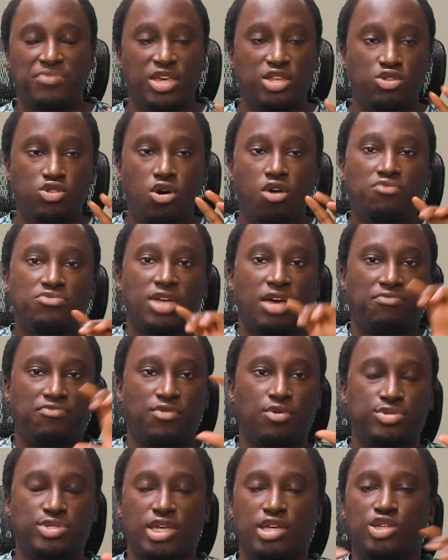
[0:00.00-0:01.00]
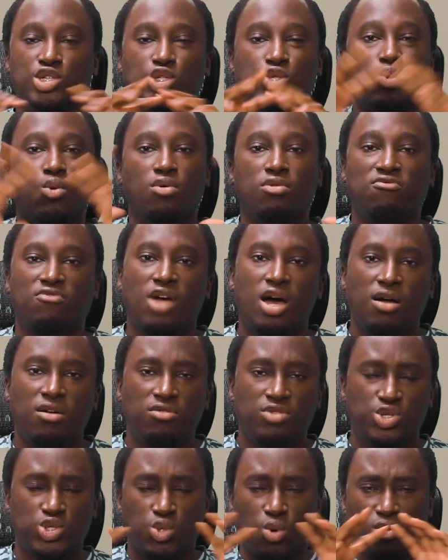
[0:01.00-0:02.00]
they note that there's like a
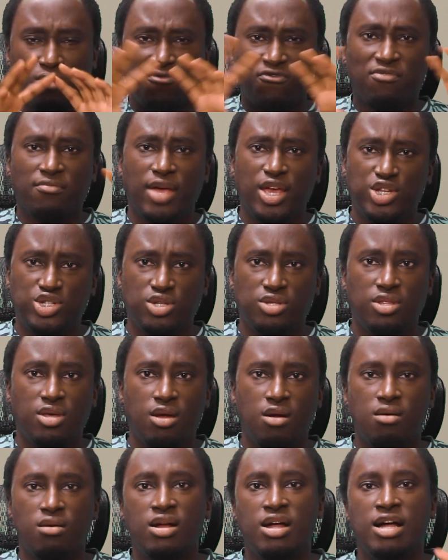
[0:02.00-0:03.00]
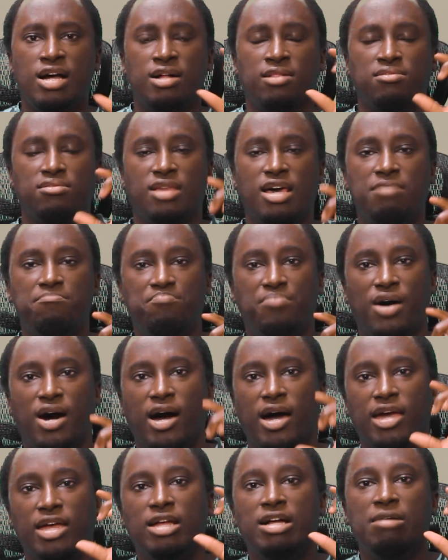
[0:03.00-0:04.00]
Zord formation there led
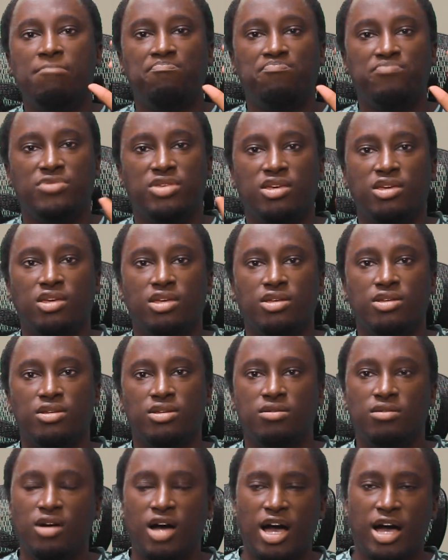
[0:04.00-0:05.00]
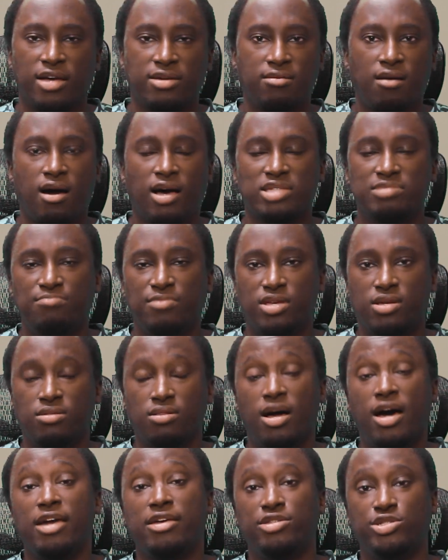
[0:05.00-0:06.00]
by the Cosmic
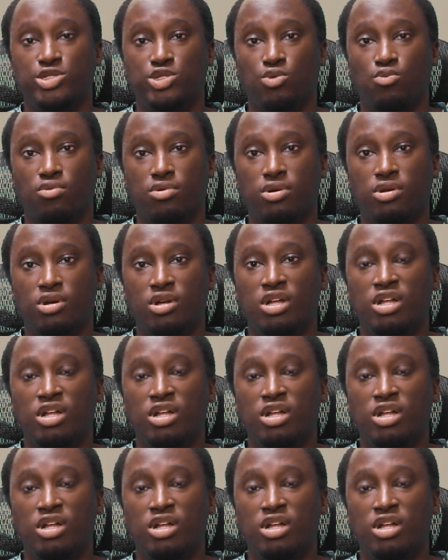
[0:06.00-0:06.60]
Lion Zord.